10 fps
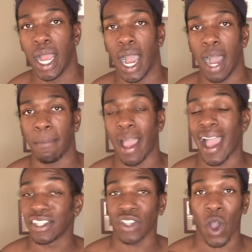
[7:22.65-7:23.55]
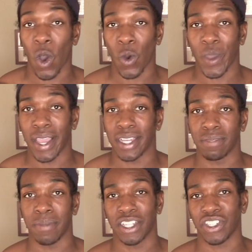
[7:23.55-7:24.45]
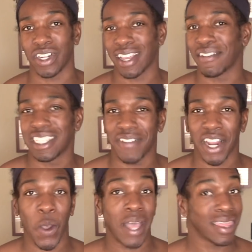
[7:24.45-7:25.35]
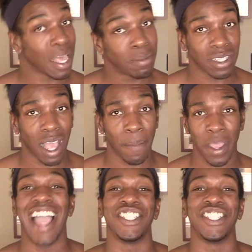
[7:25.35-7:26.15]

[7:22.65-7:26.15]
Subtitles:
As always, make sure to give this video a thumbs up,